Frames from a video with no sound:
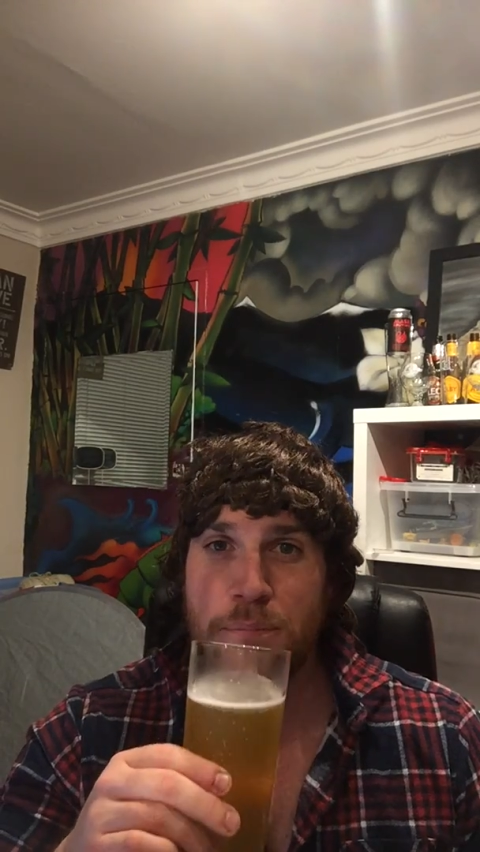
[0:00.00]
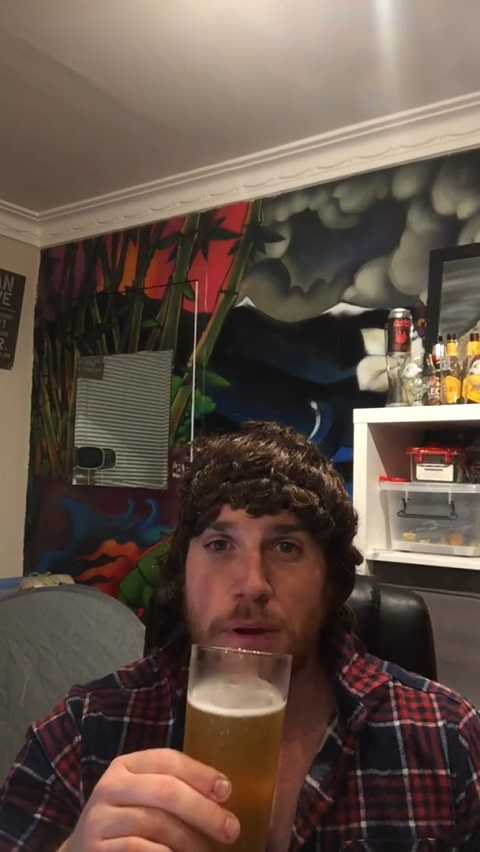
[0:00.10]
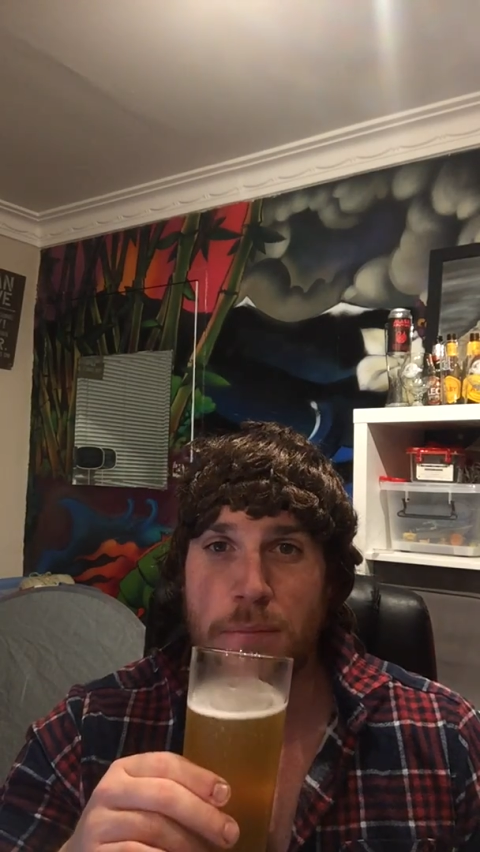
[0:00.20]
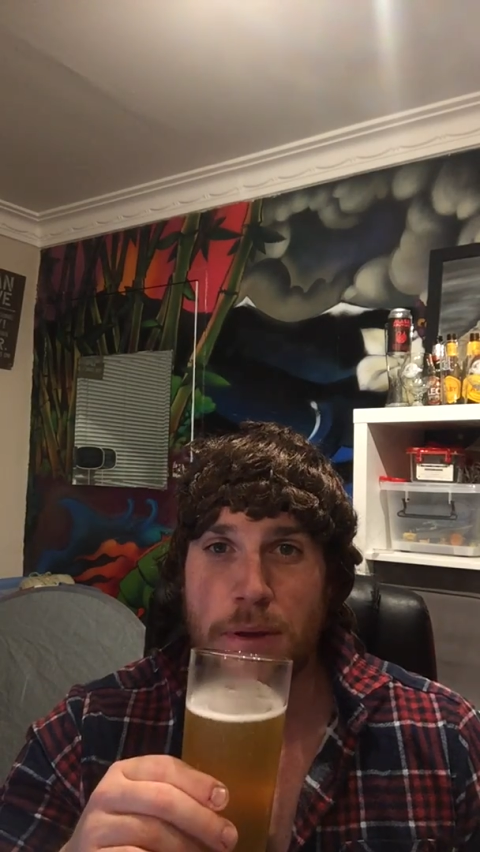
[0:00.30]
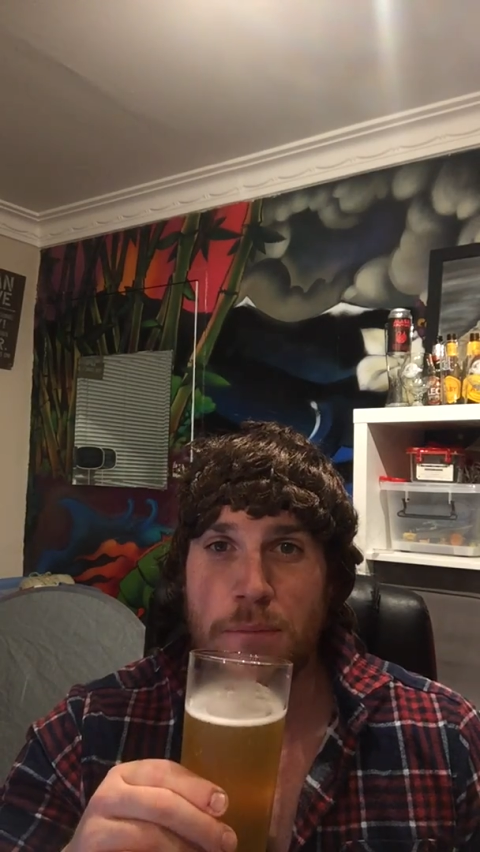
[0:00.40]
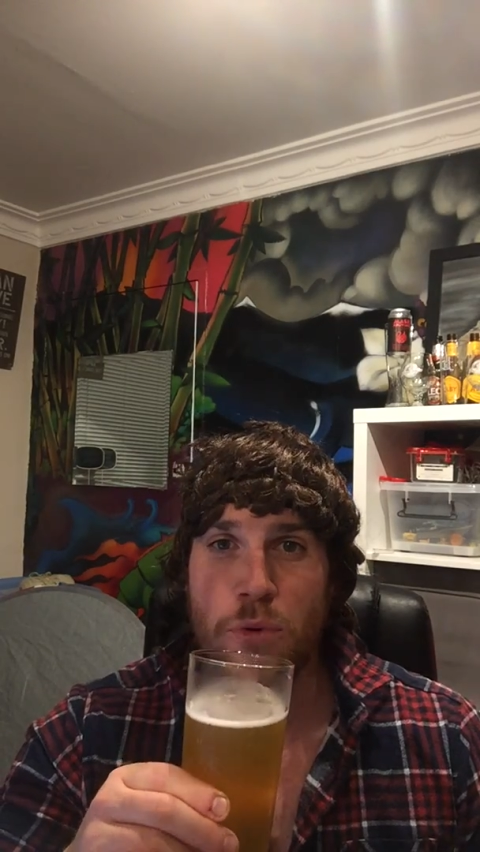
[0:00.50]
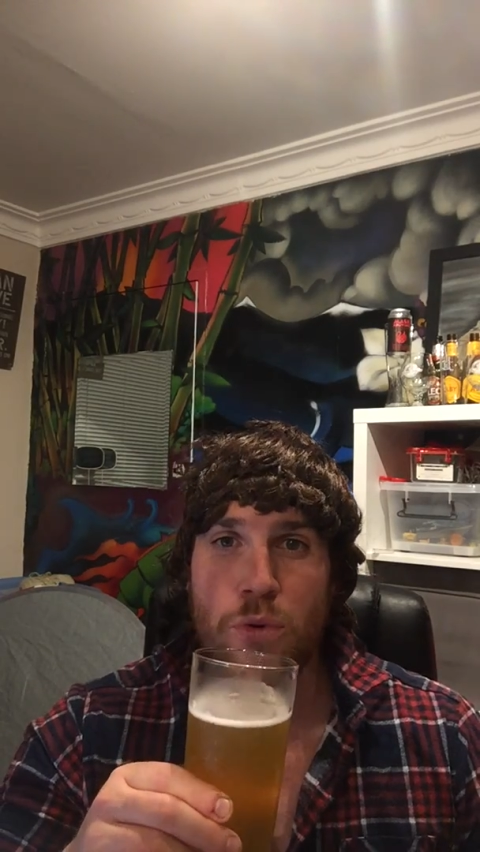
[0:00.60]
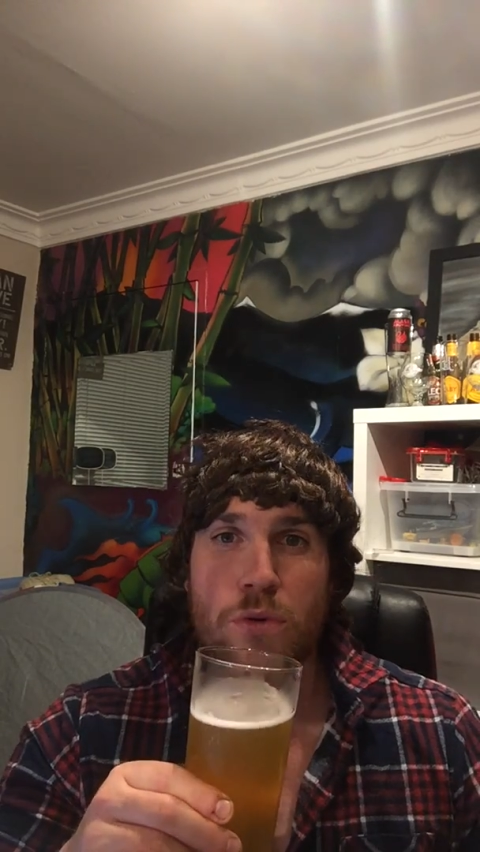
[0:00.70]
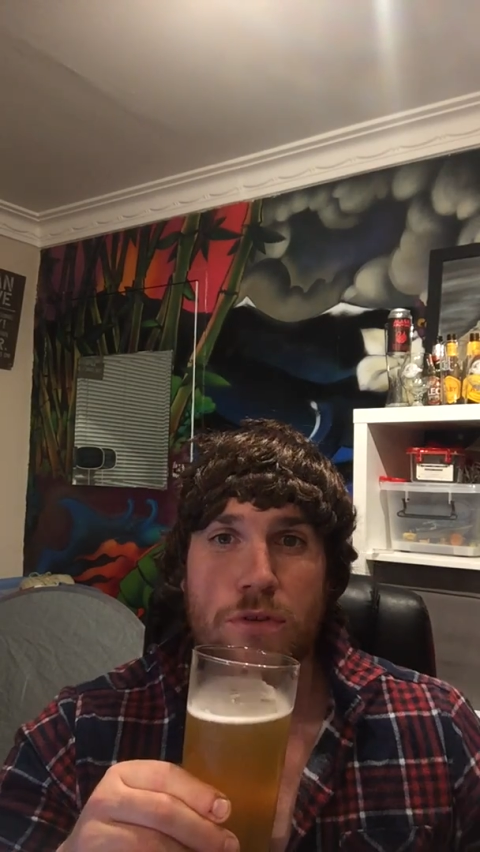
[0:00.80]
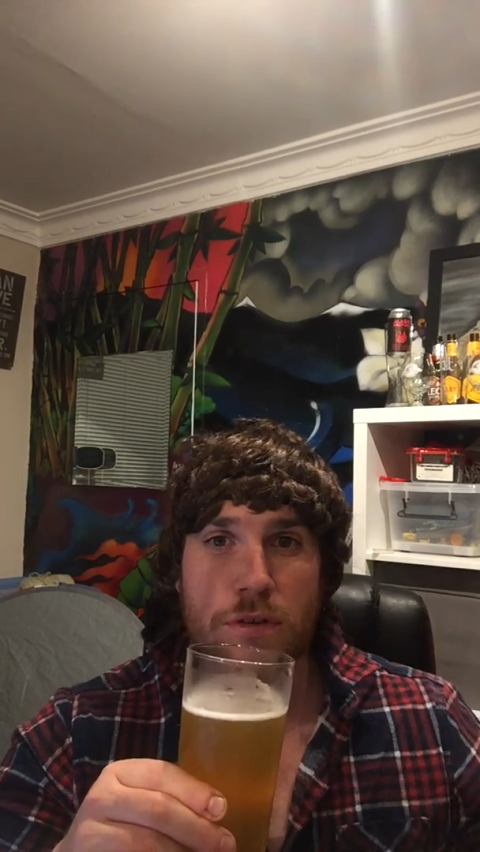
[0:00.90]
but a bit
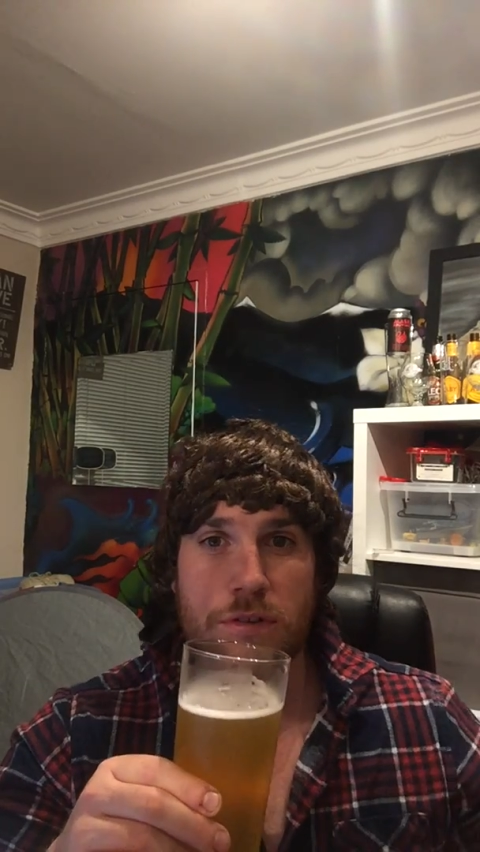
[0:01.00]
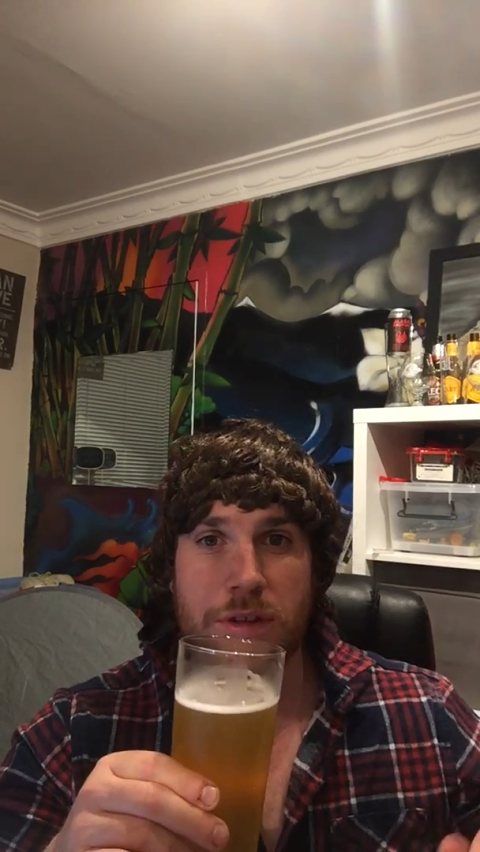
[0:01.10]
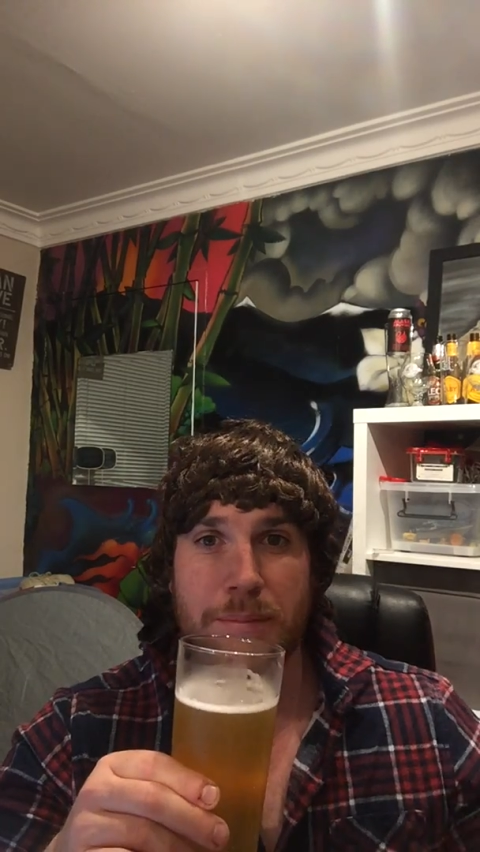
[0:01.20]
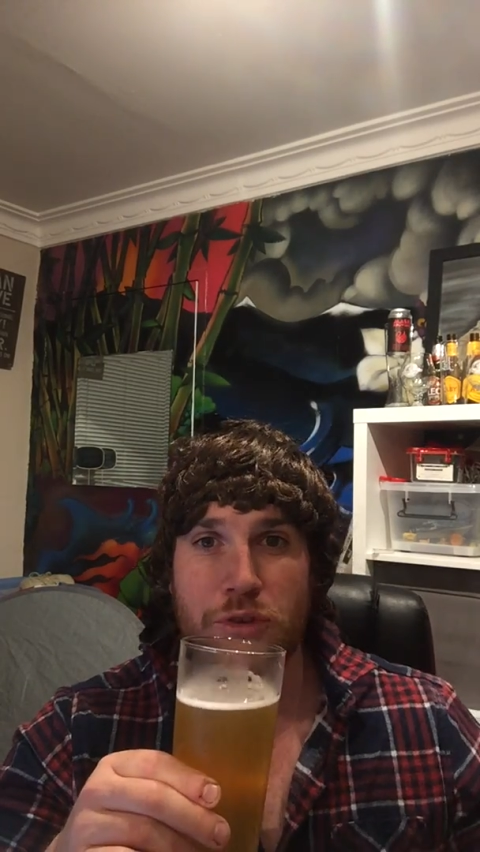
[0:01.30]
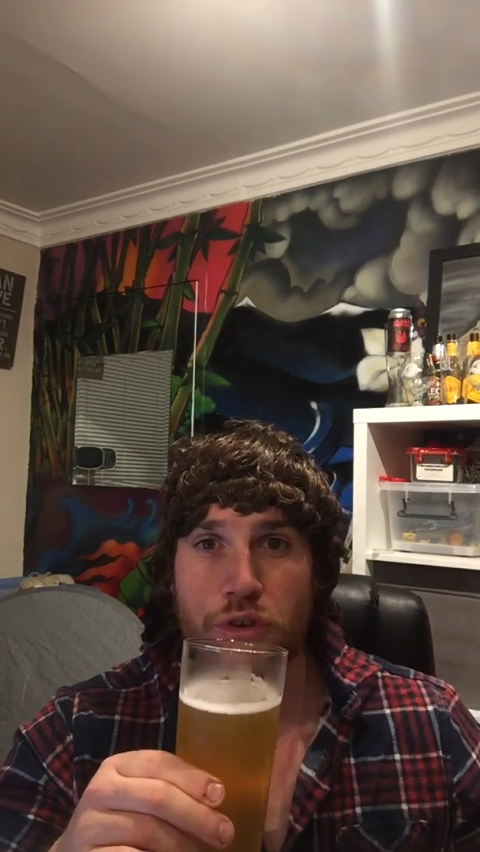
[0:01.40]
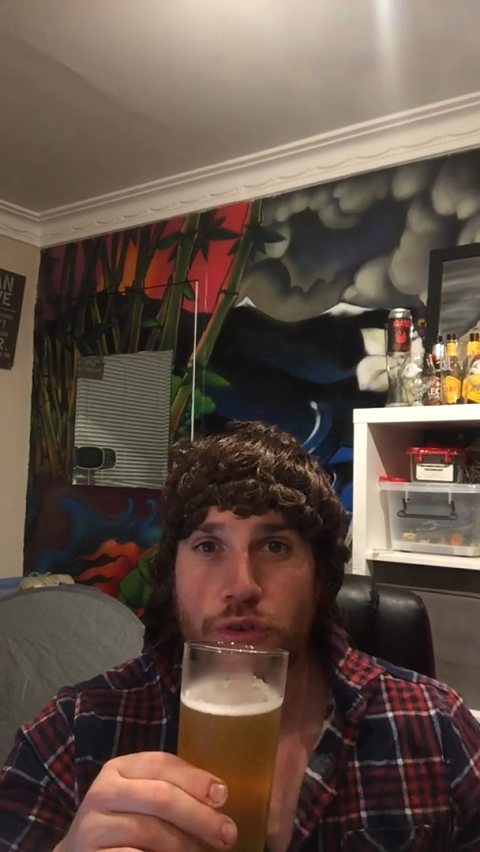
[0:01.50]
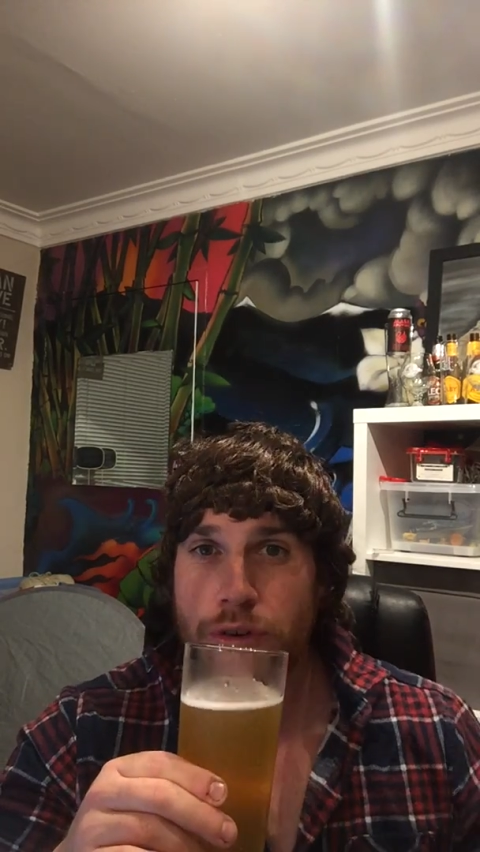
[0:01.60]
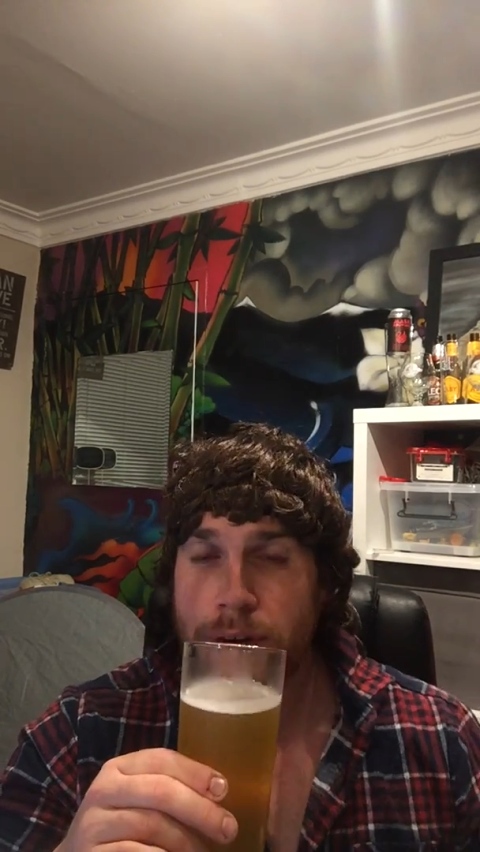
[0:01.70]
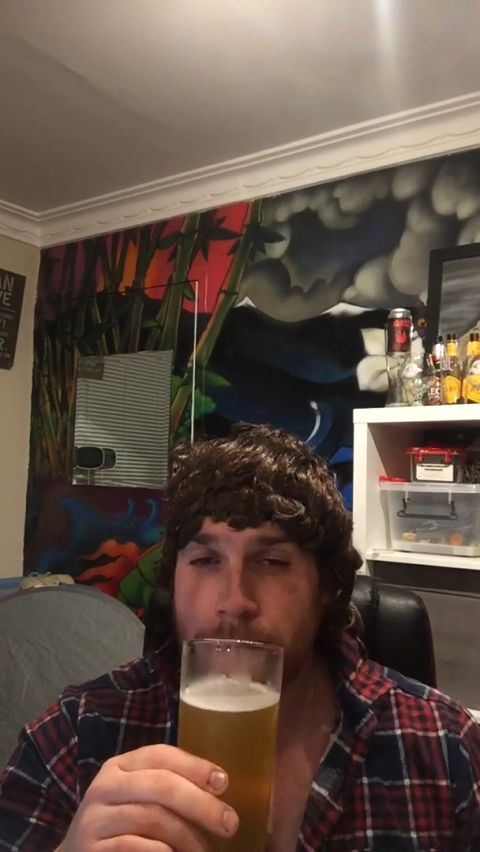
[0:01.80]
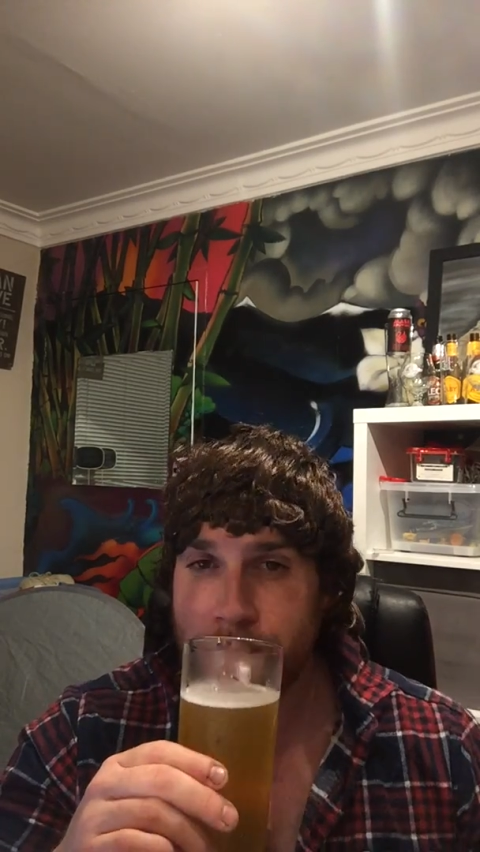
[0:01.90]
more sort of
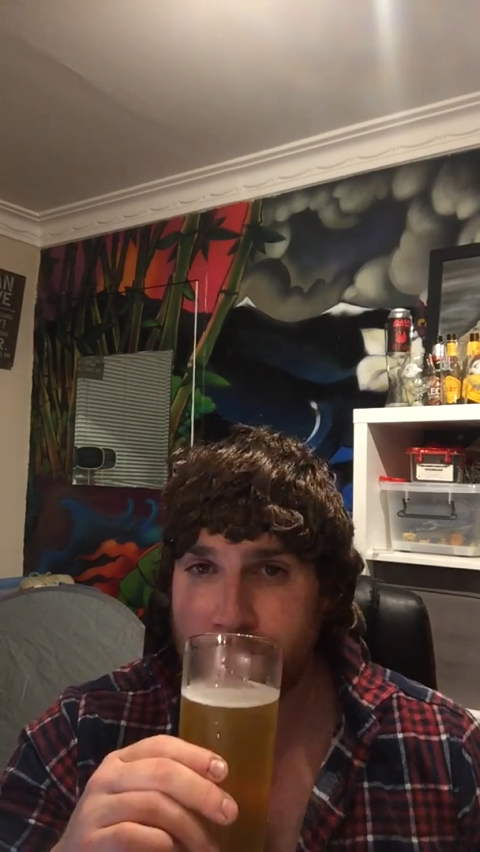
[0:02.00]
subdued.